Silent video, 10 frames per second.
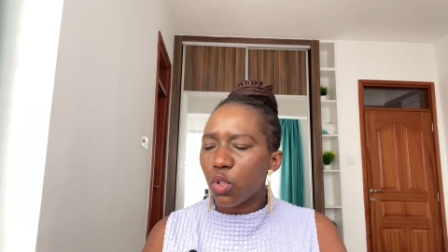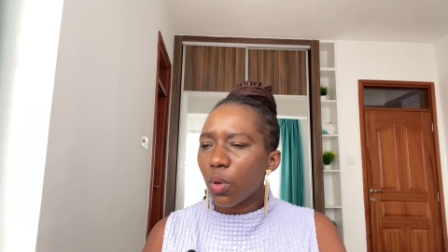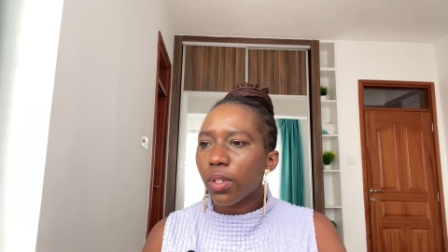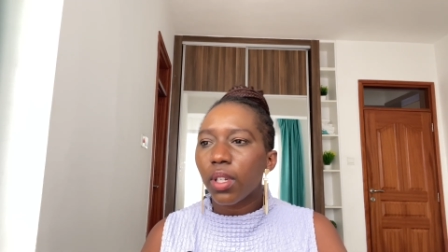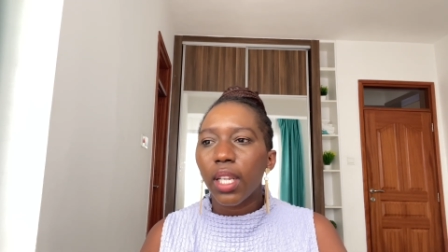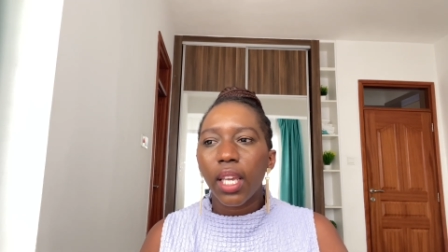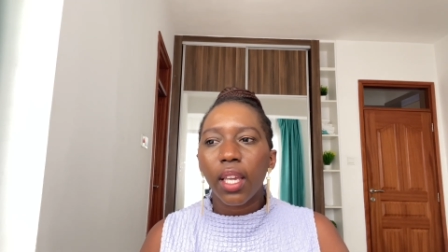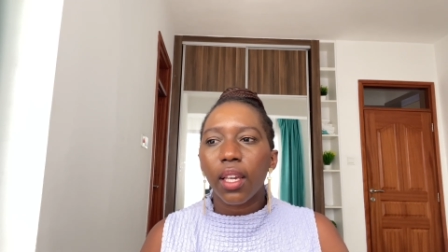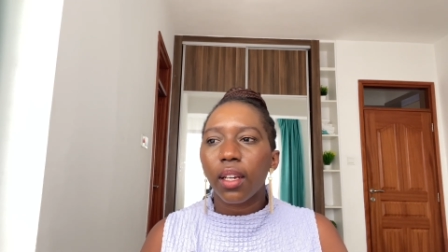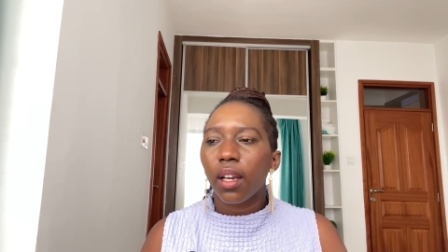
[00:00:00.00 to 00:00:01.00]

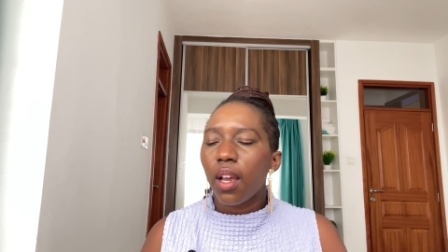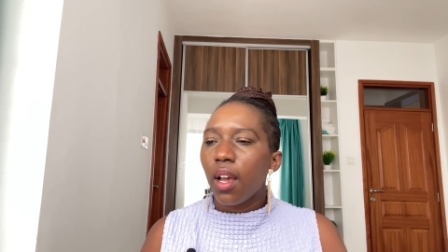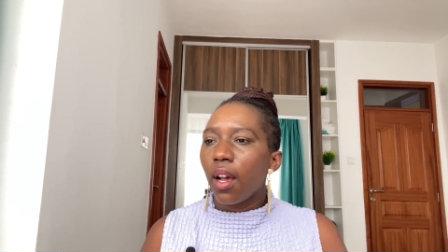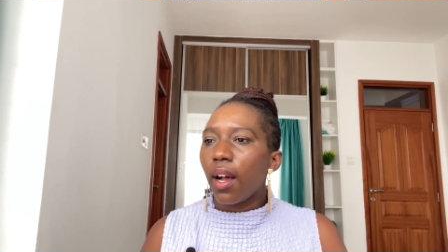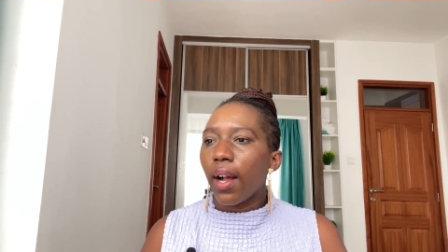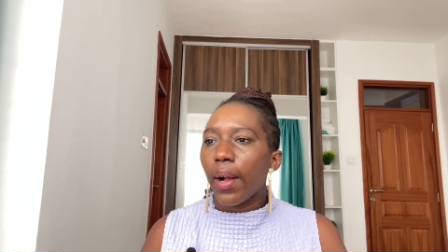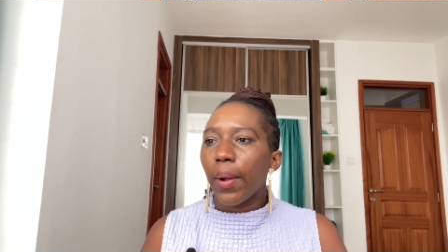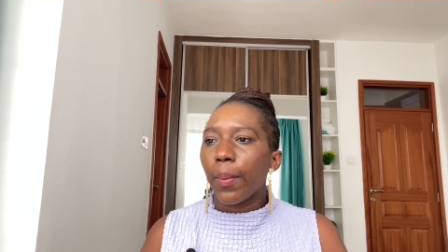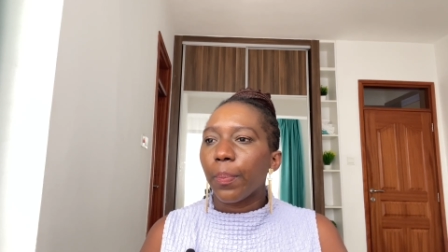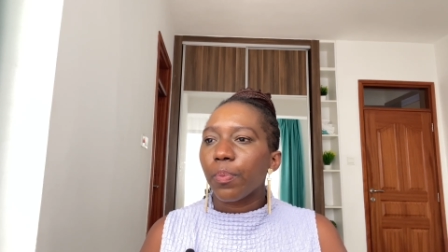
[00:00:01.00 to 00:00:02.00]
journaling,
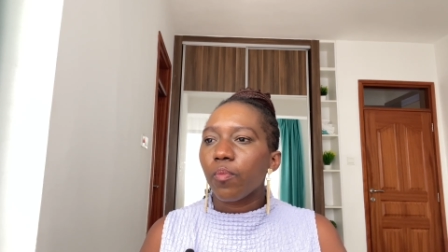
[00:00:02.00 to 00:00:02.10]
um,